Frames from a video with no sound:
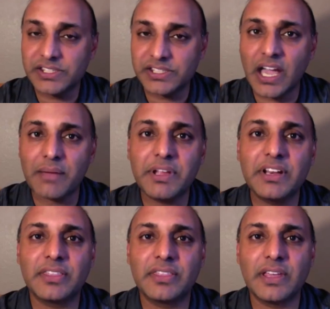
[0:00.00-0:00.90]
it got me to
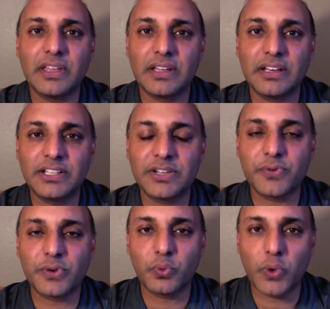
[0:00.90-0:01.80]
think in a
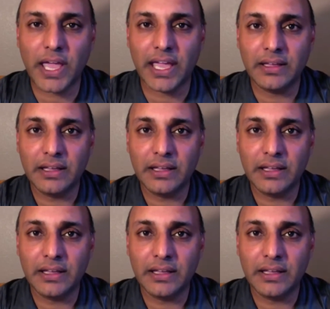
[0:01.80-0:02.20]
different way,